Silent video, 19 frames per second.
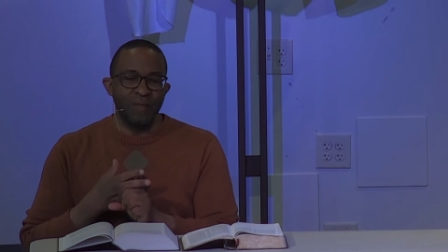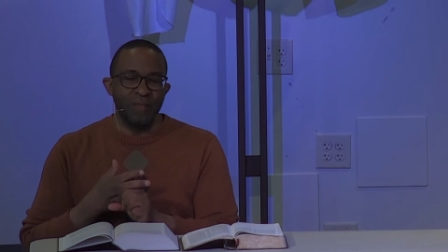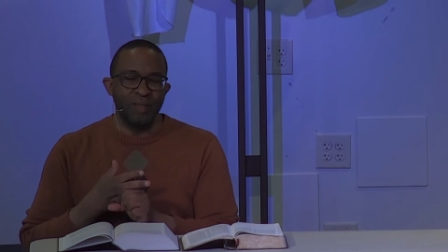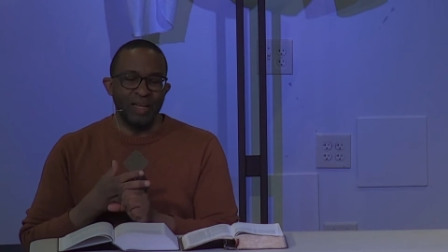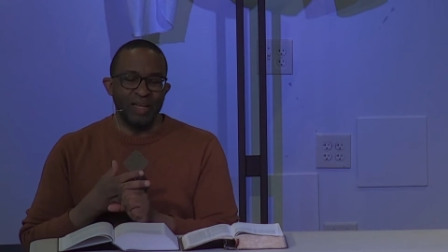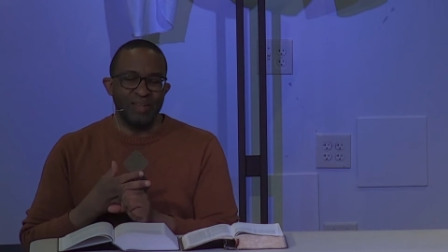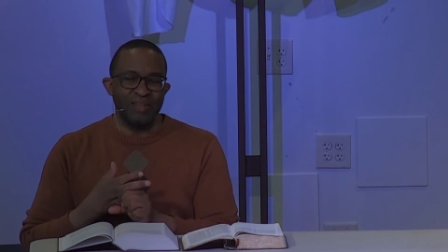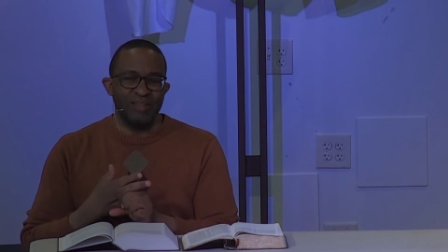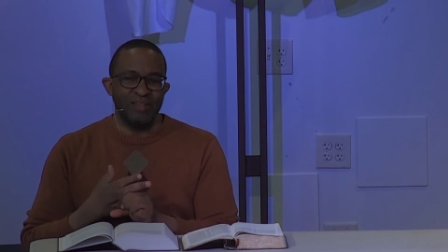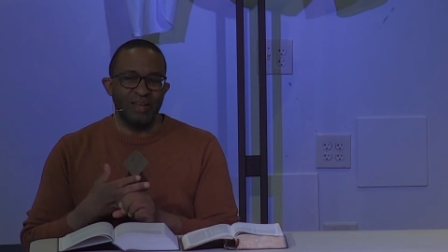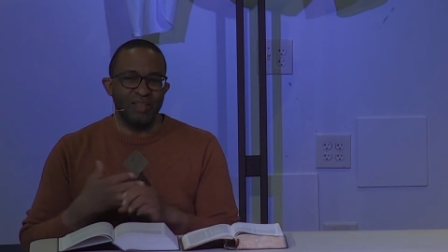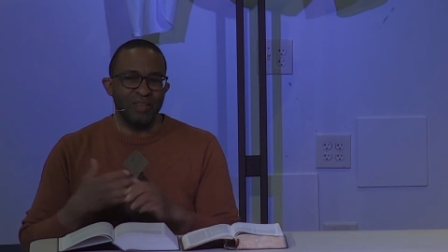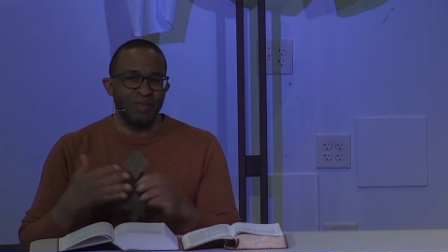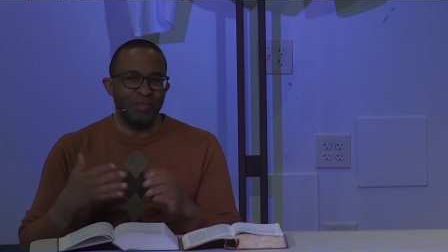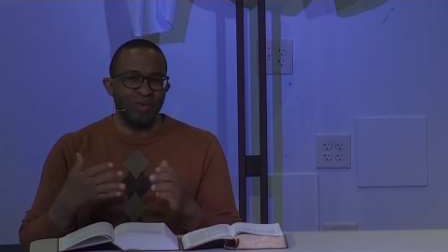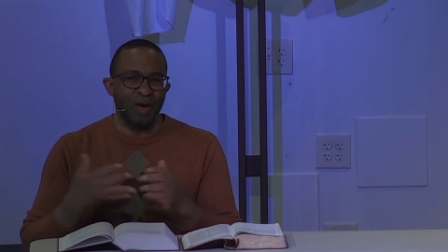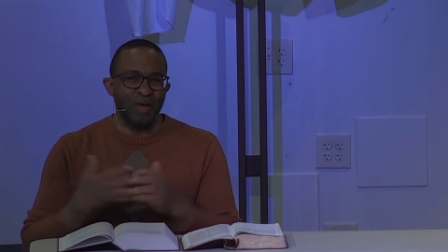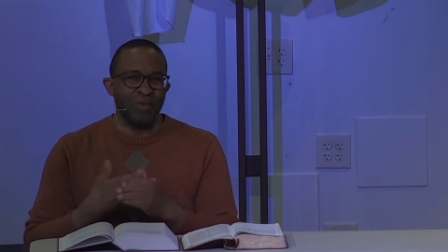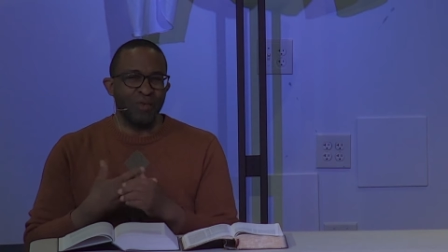let's say,
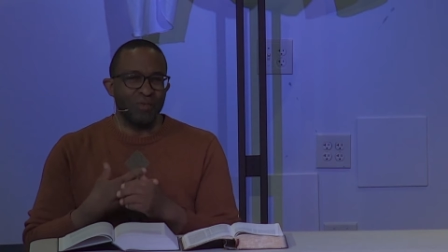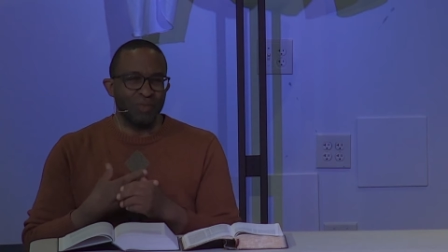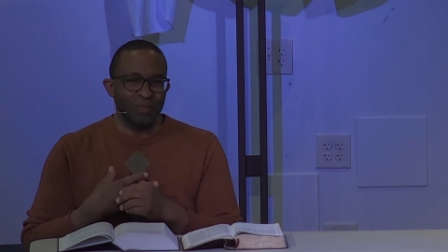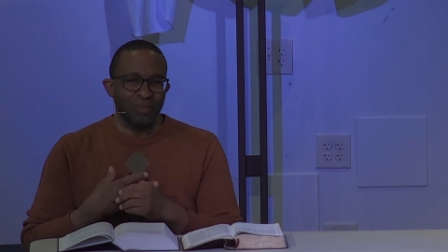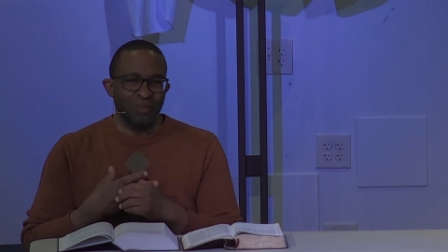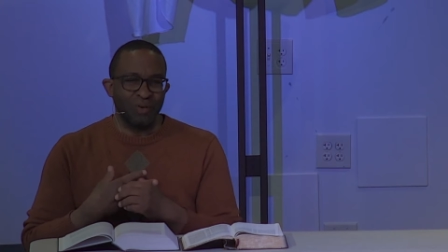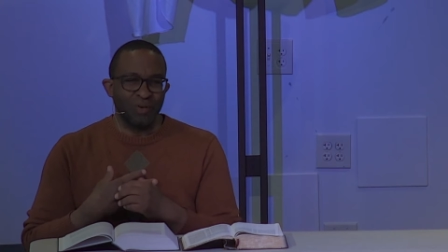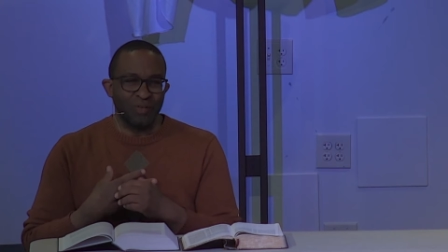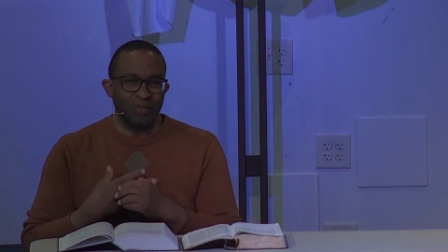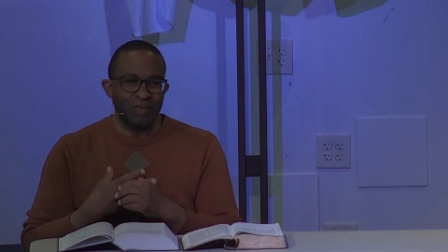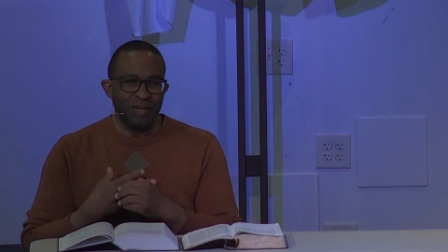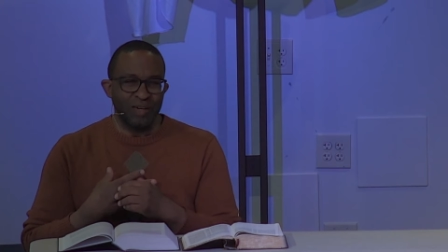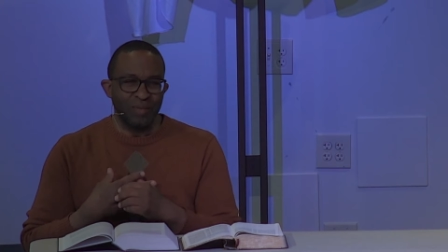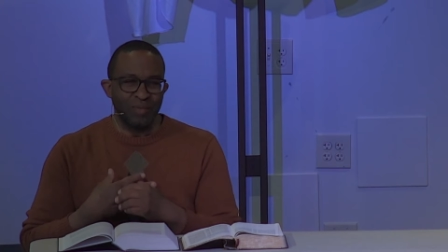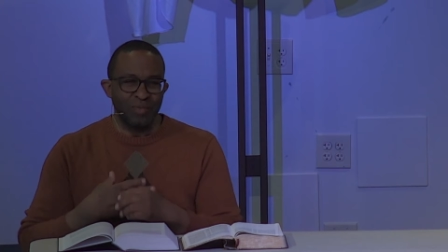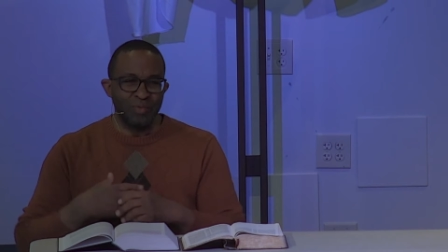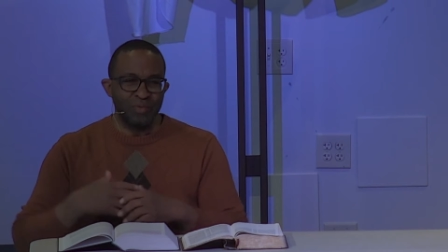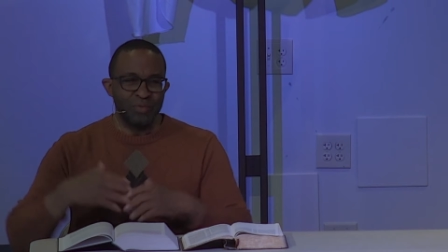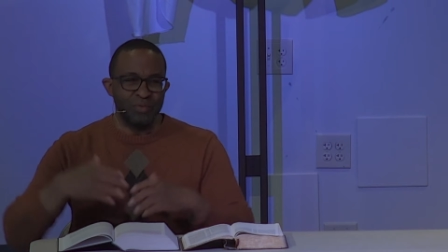the writer of the book of
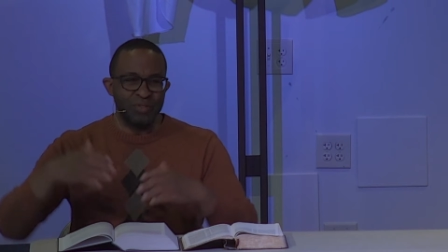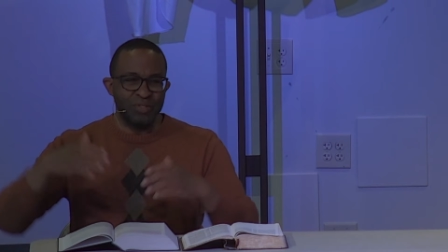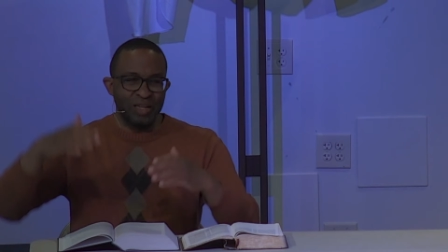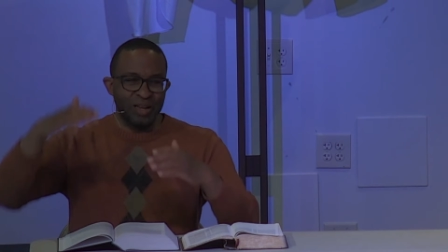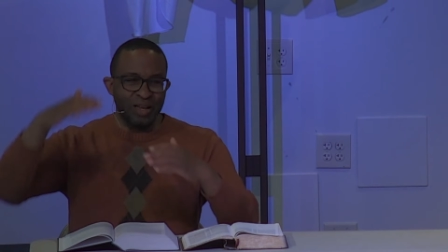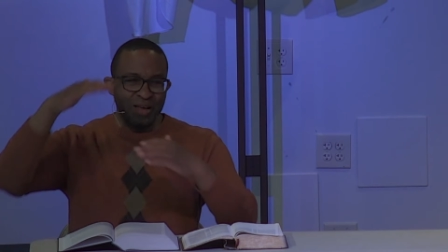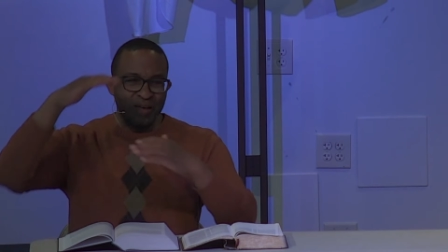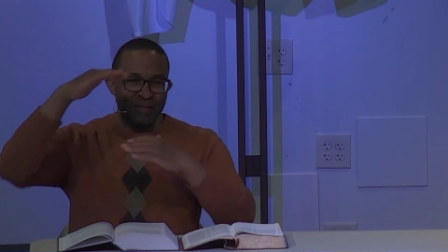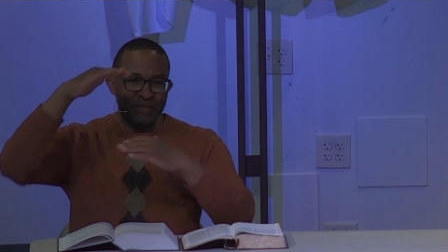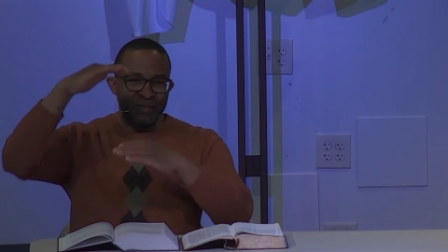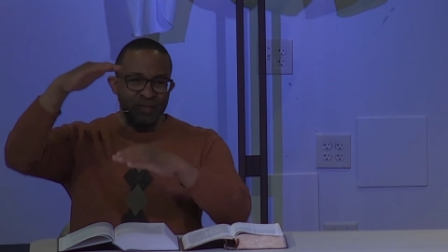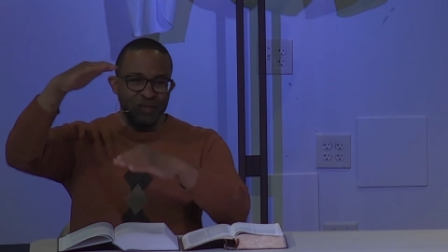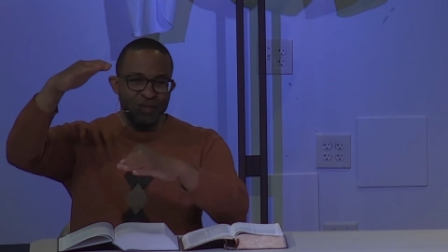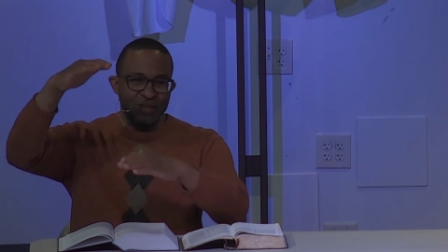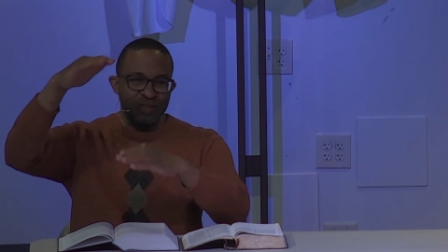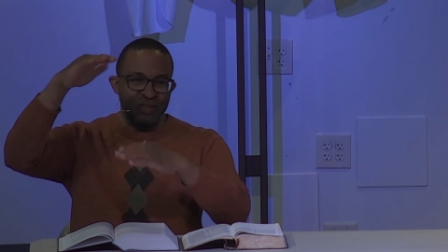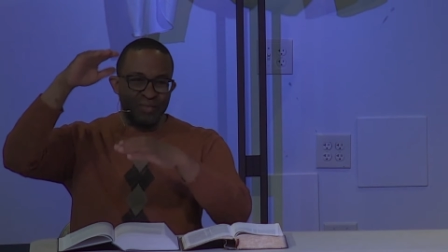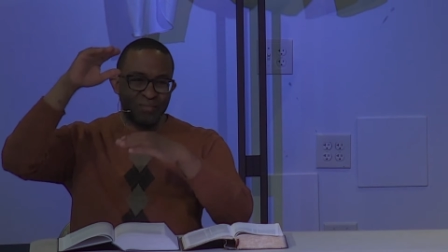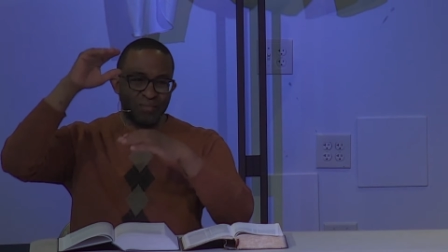Hebrews, that have
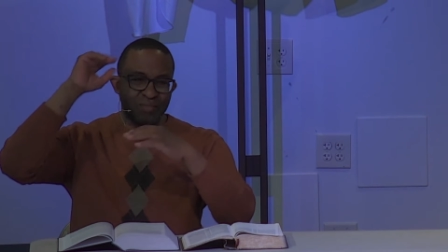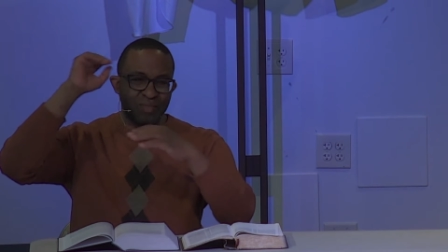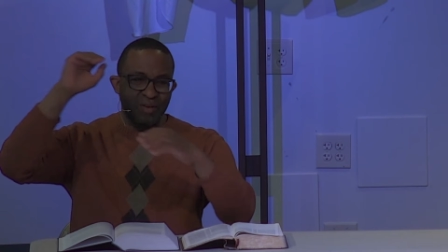these